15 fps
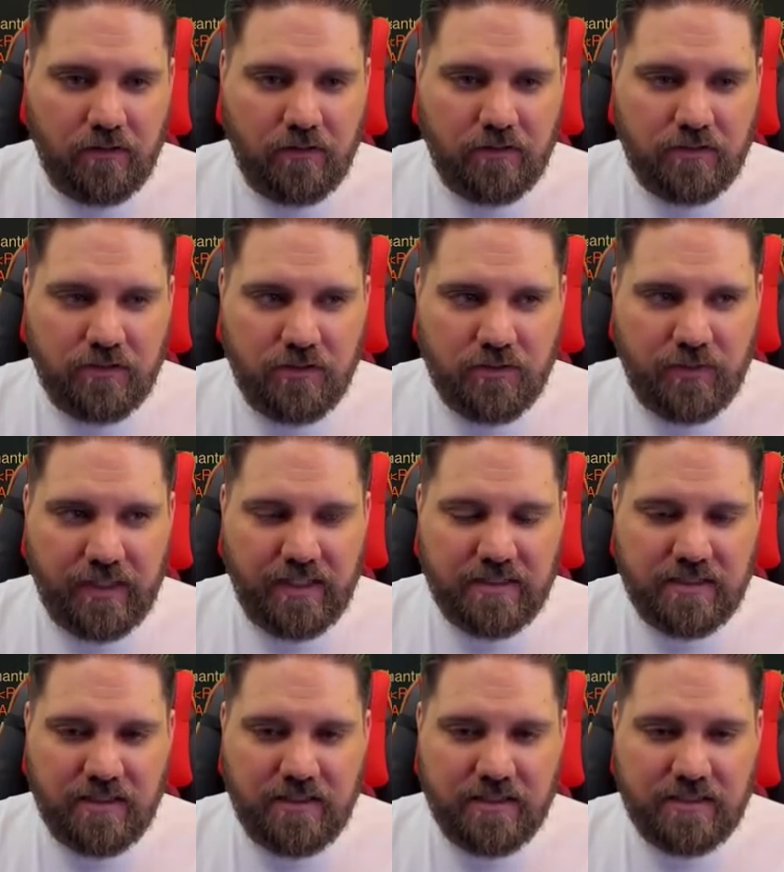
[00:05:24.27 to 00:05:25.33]
As soon as we
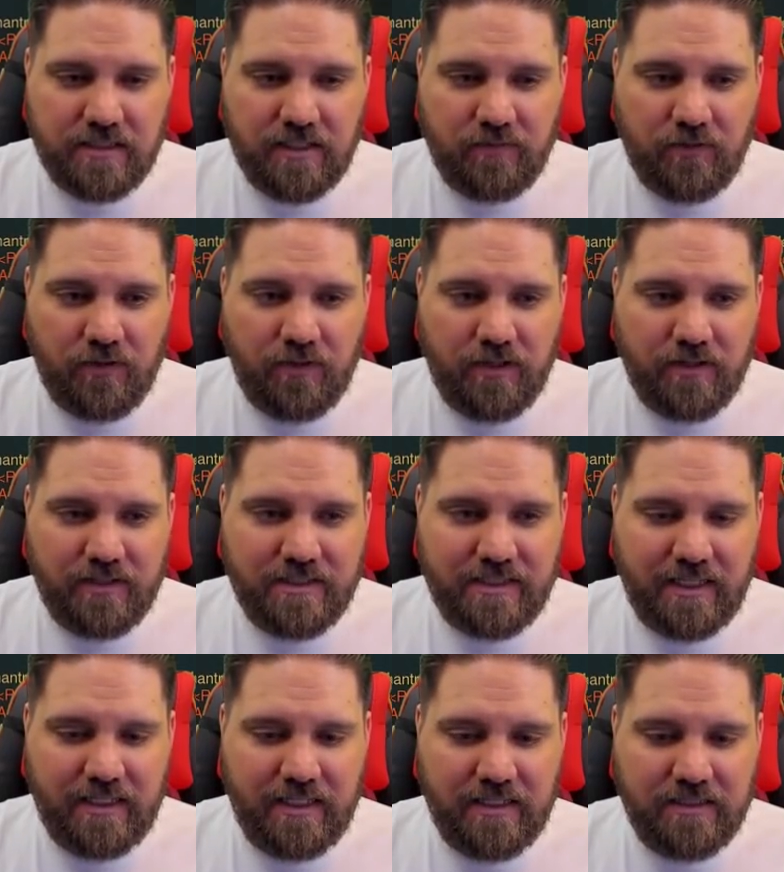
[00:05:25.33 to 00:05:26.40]
get to this level, there is
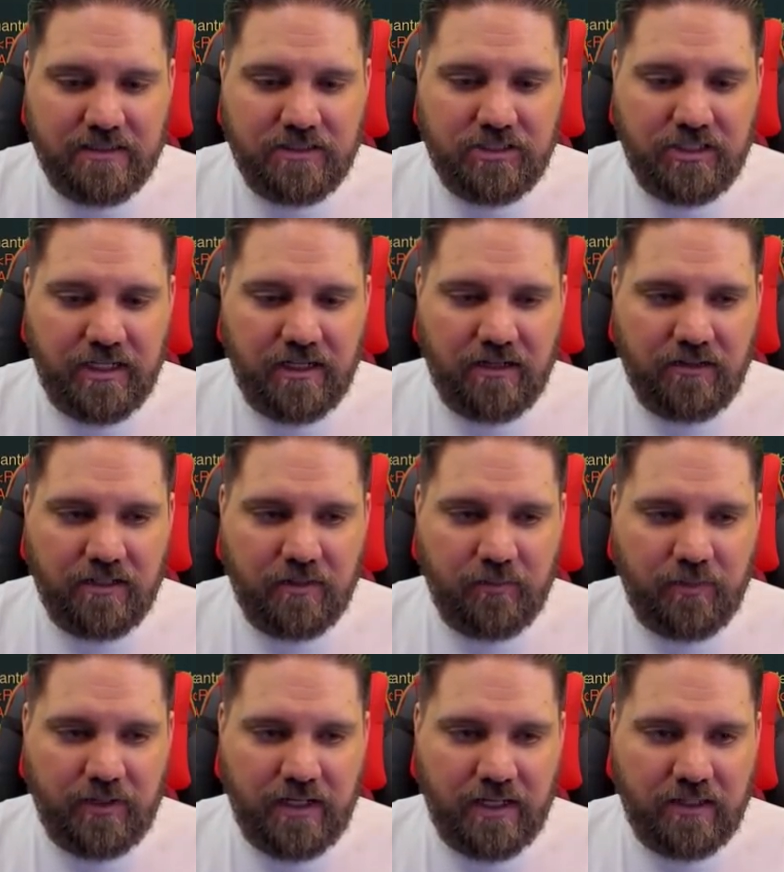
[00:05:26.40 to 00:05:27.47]
a hidden channeling
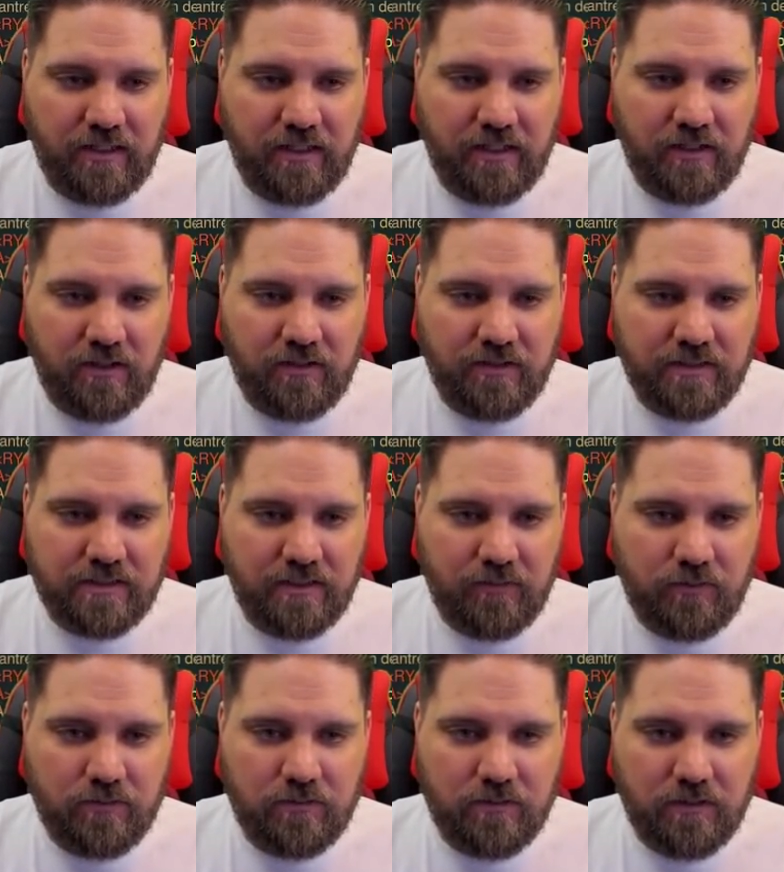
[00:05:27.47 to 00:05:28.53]
pylon on this
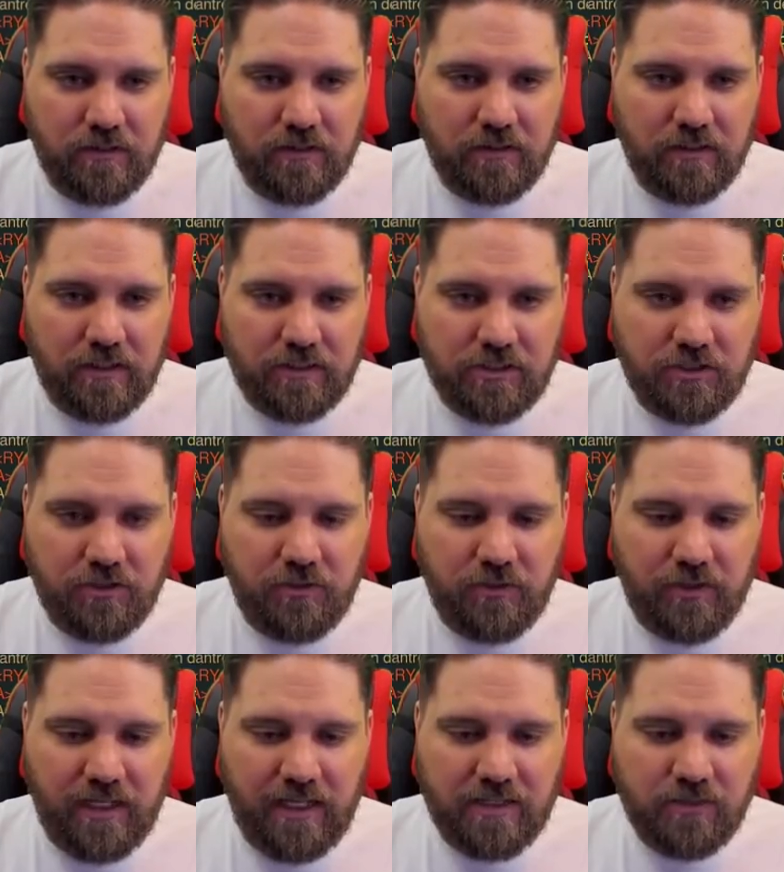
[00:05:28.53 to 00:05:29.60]
level. I'll show you
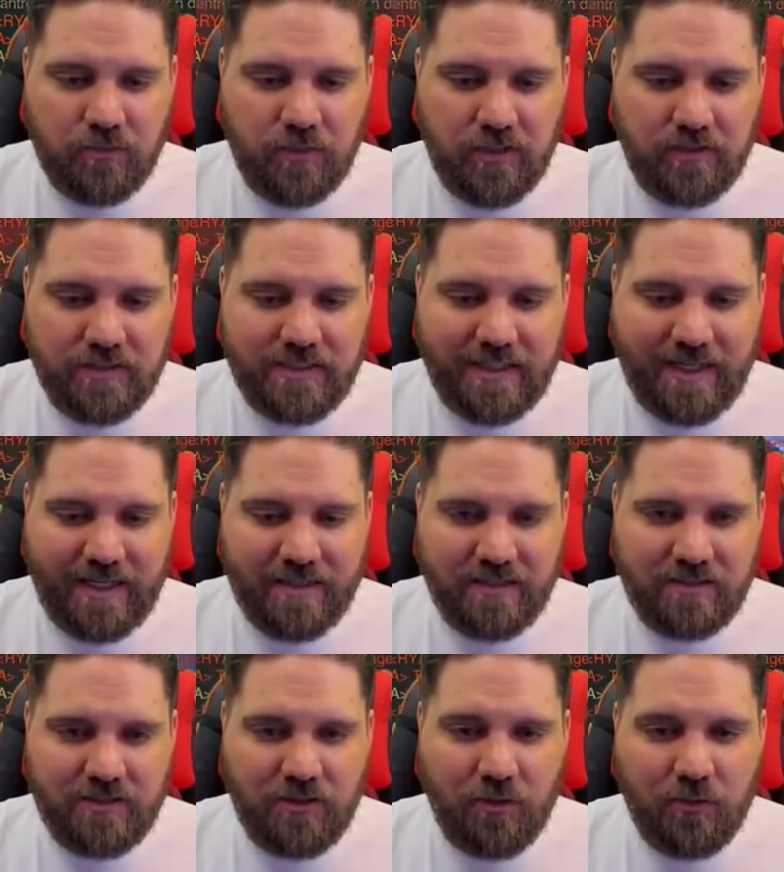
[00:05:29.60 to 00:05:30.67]
guys where it's
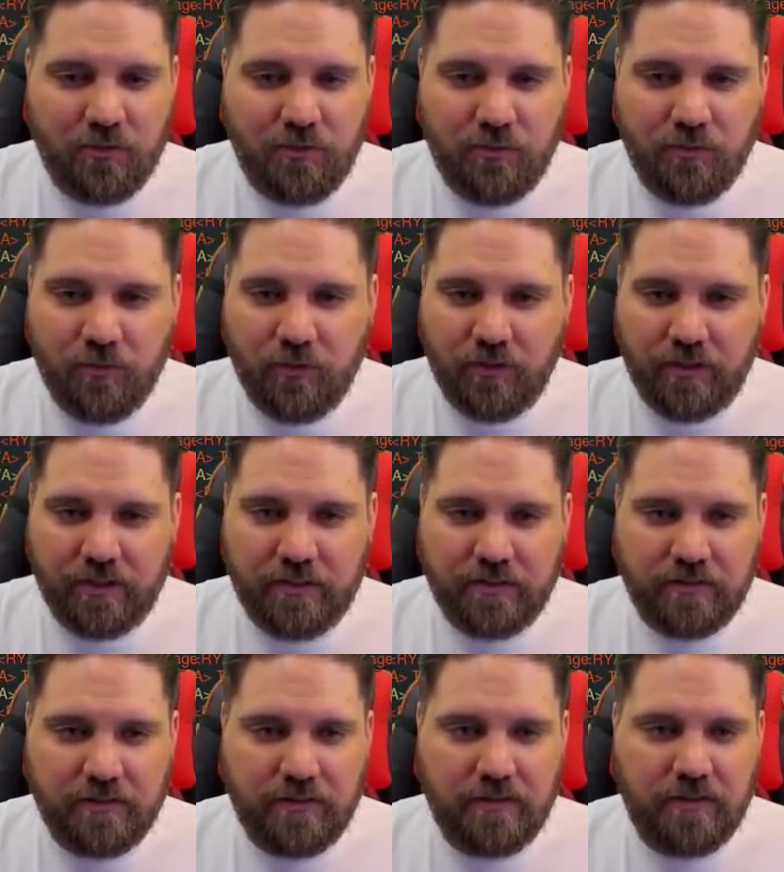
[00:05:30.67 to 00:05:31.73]
at, don't you worry.
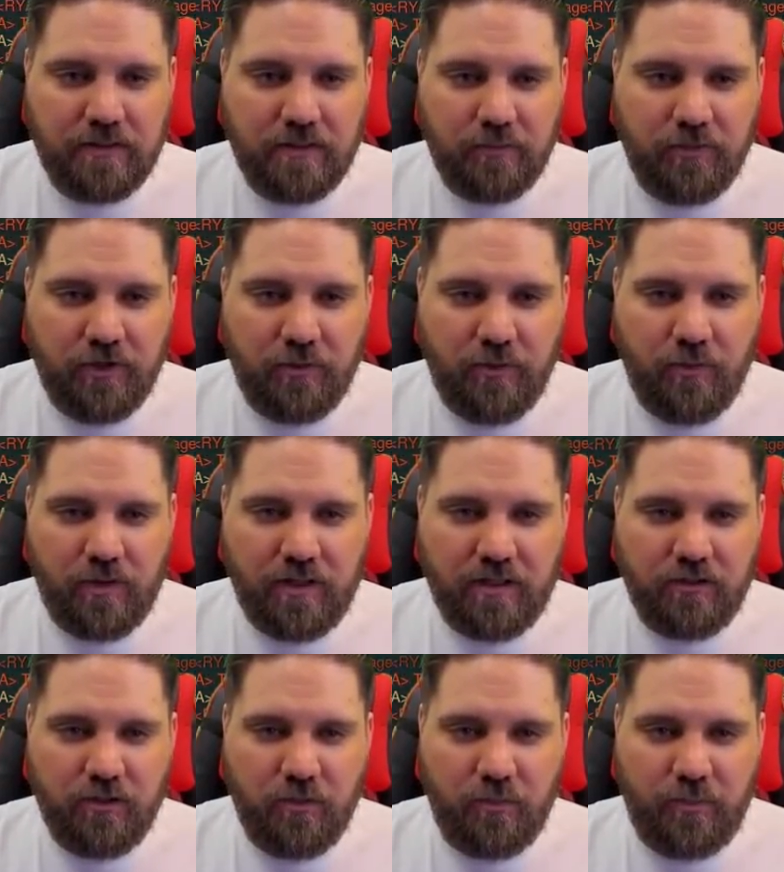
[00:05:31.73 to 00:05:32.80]
But we want to
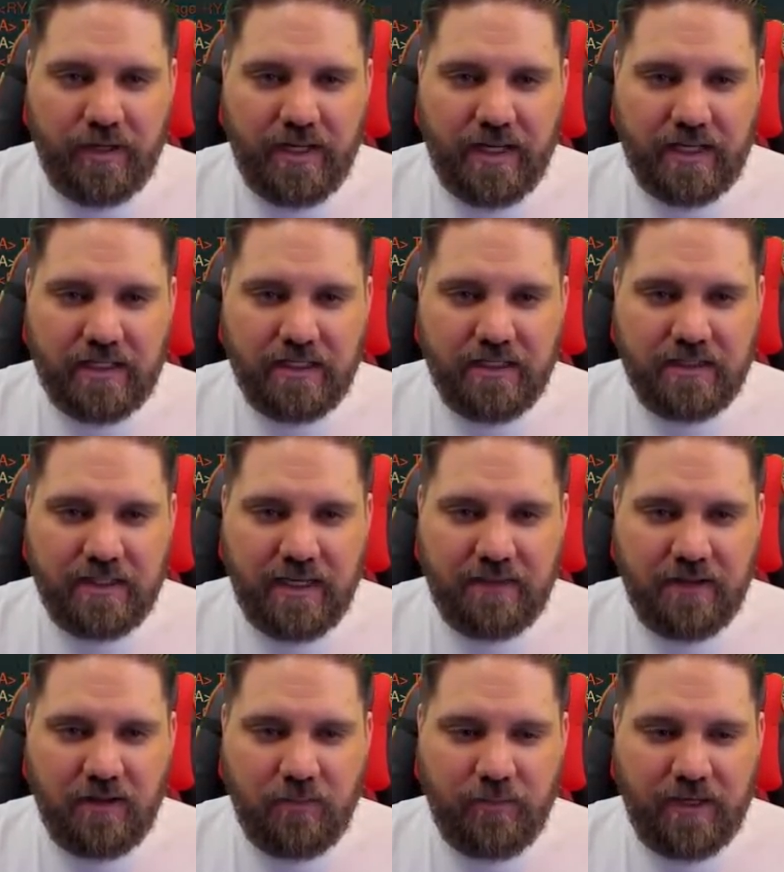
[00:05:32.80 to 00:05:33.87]
loop back and get that.
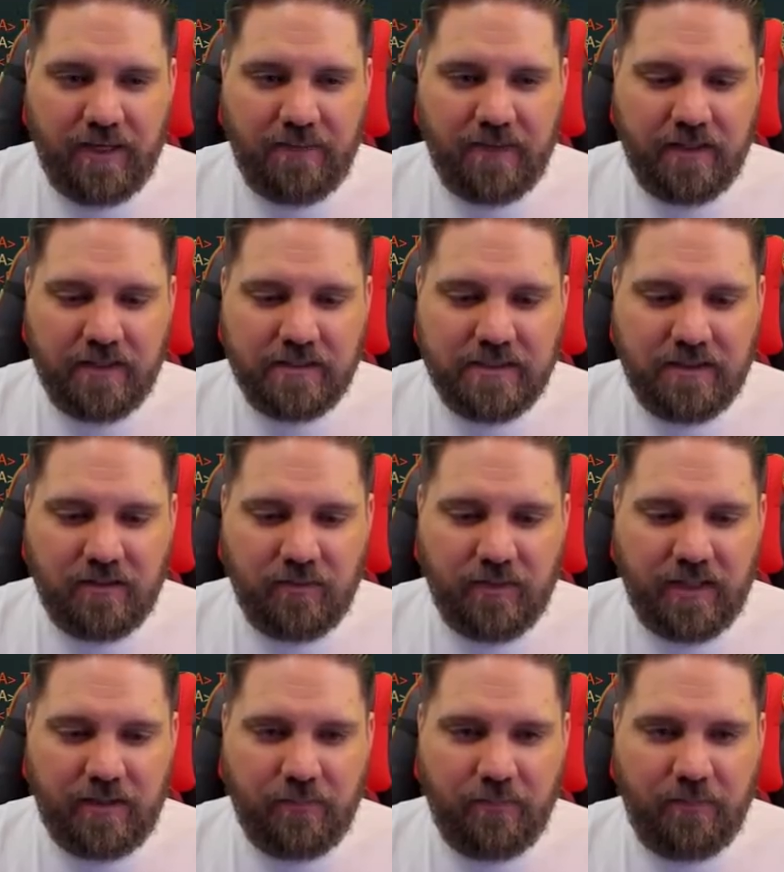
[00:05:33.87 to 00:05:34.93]
That'll
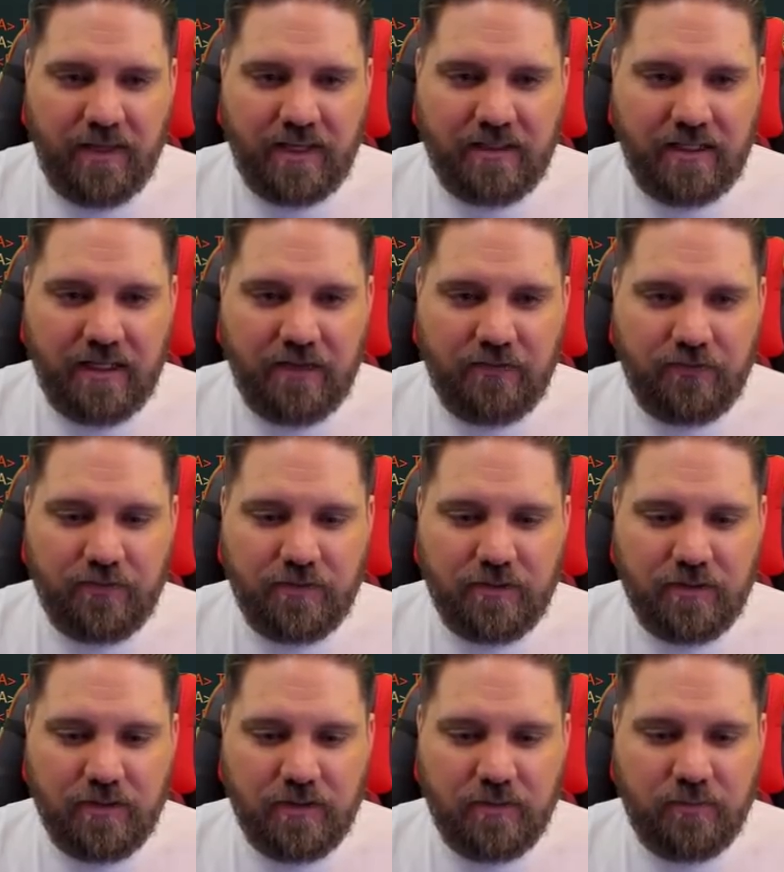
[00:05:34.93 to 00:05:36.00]
make life
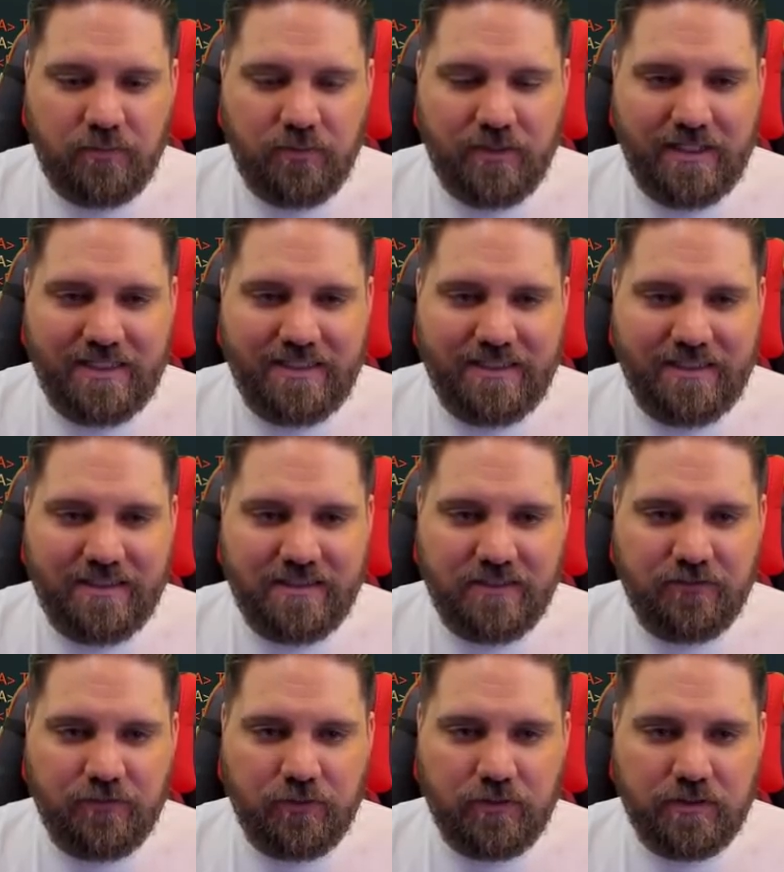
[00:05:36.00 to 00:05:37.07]
pretty
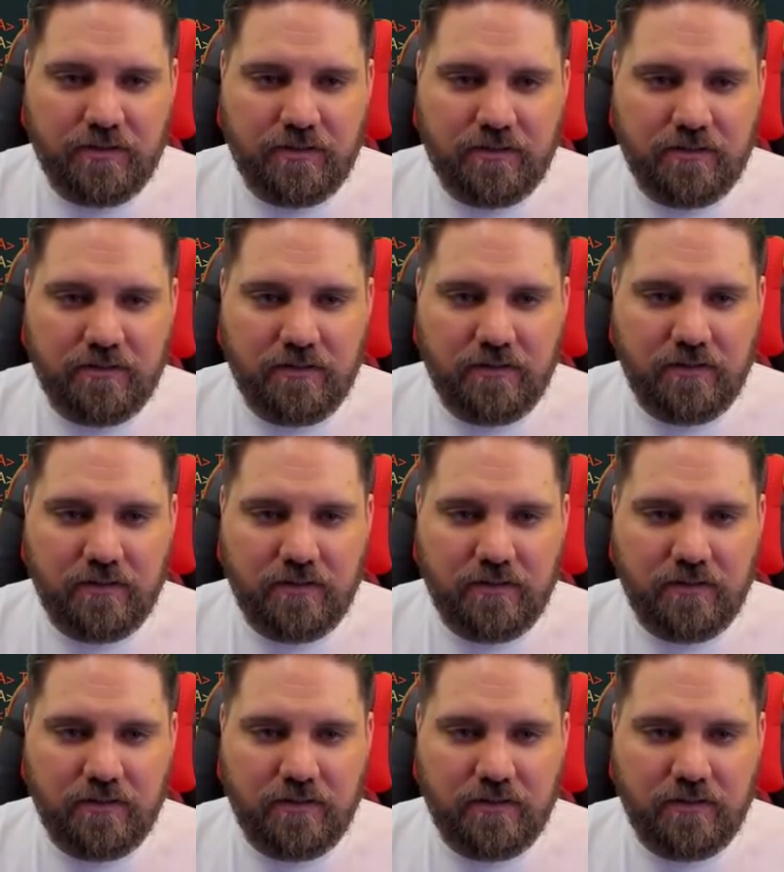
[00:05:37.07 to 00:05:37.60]
easy for us.